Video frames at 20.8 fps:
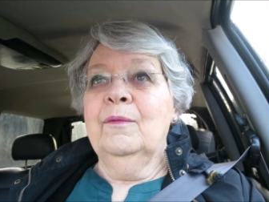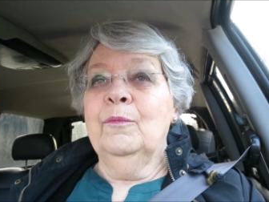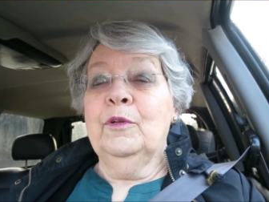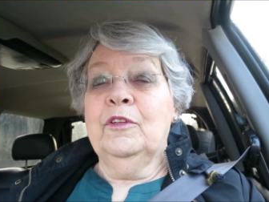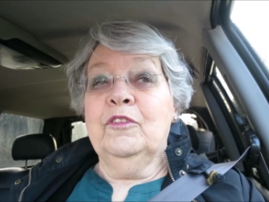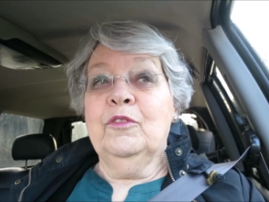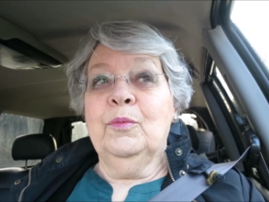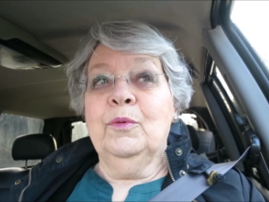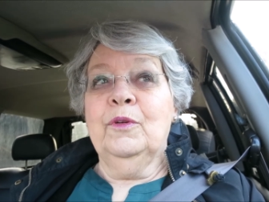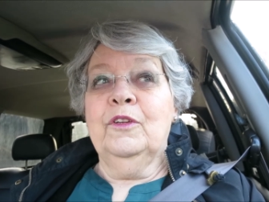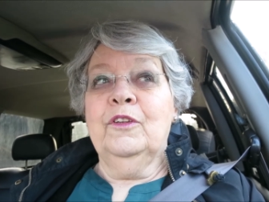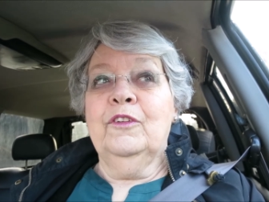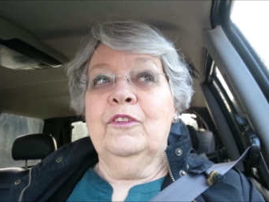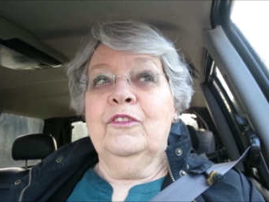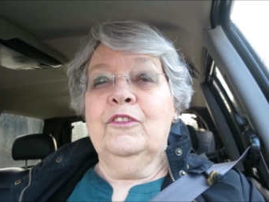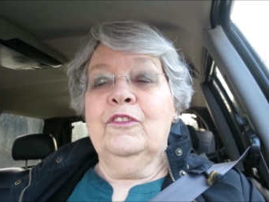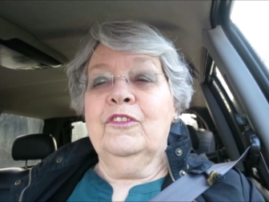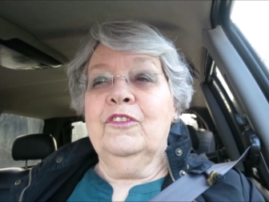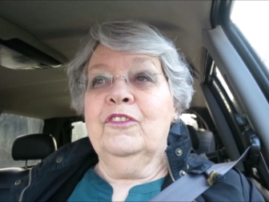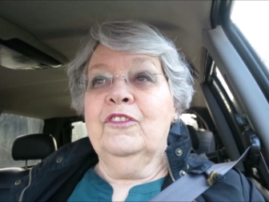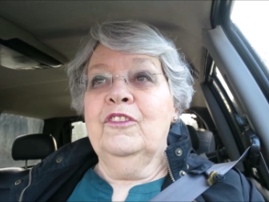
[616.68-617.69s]
Which
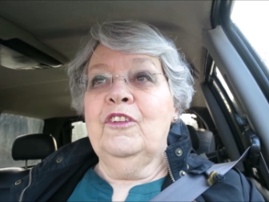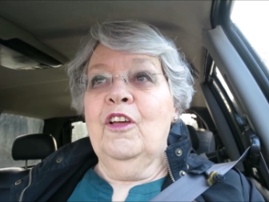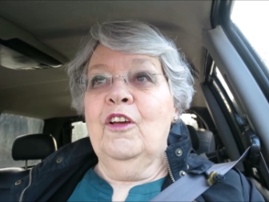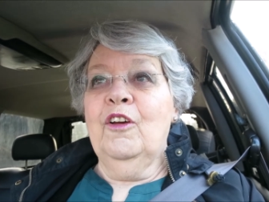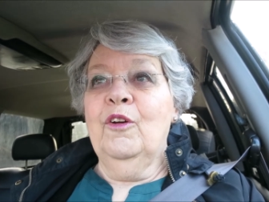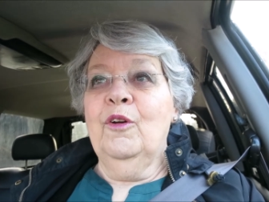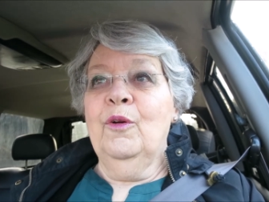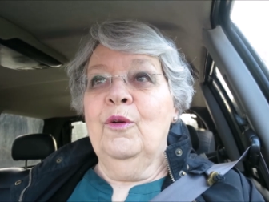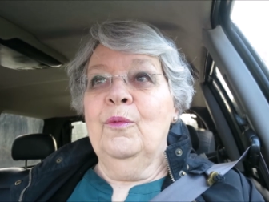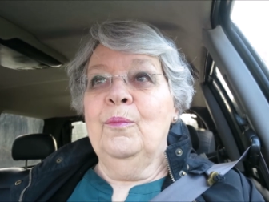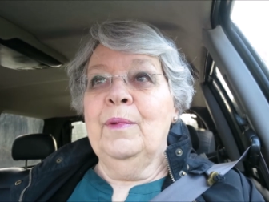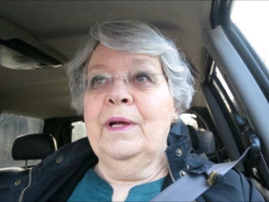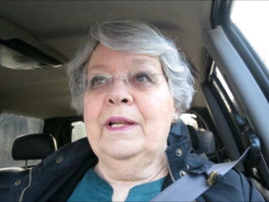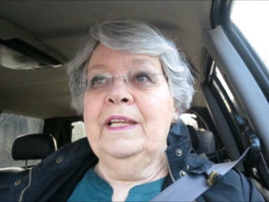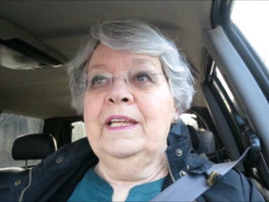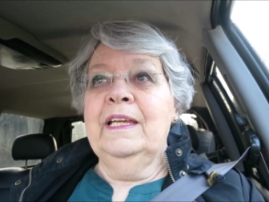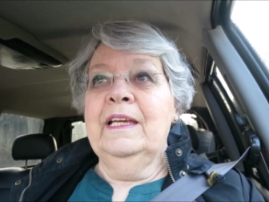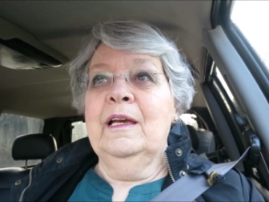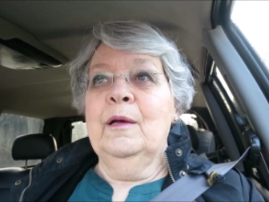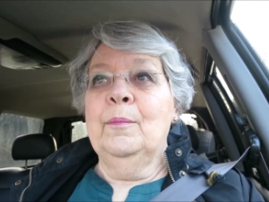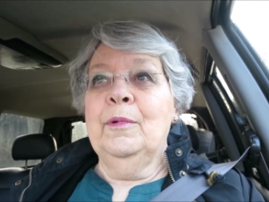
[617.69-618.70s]
was no
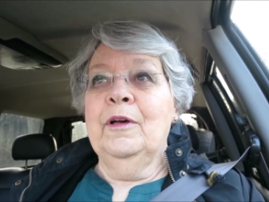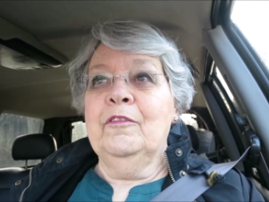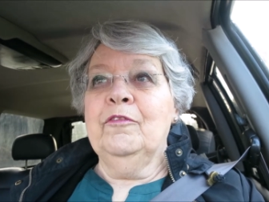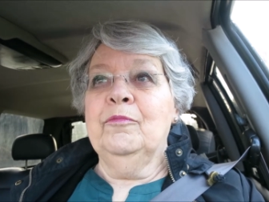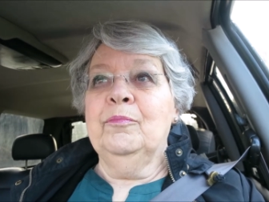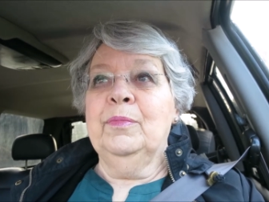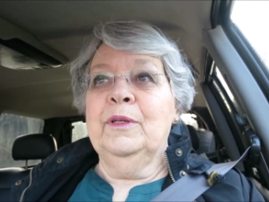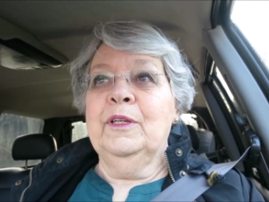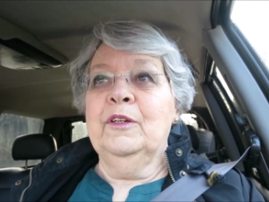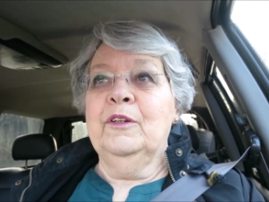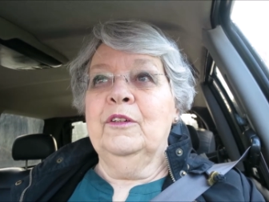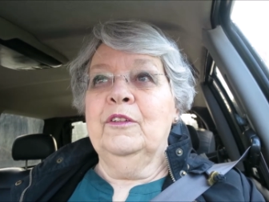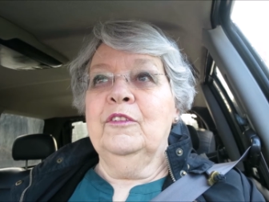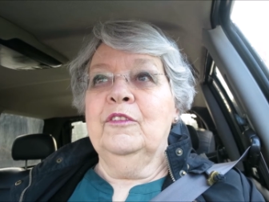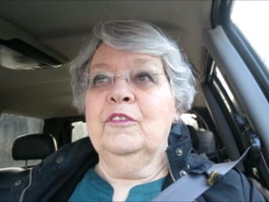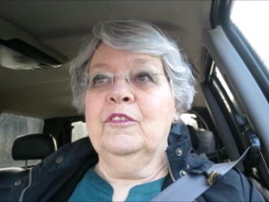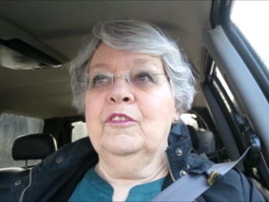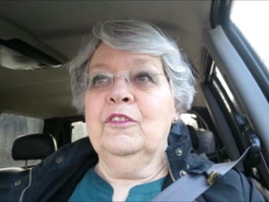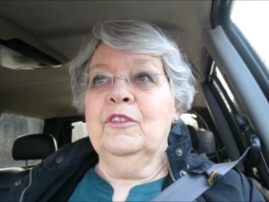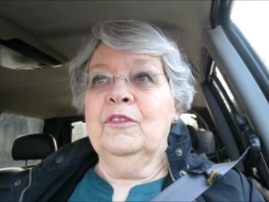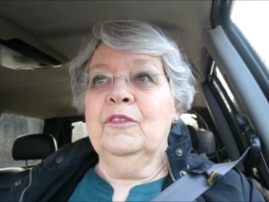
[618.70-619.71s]
money above and
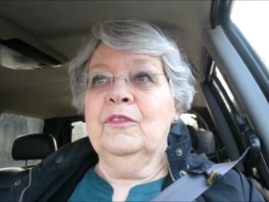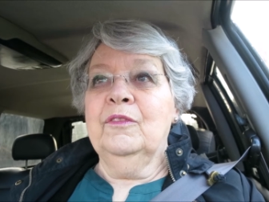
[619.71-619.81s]
beyond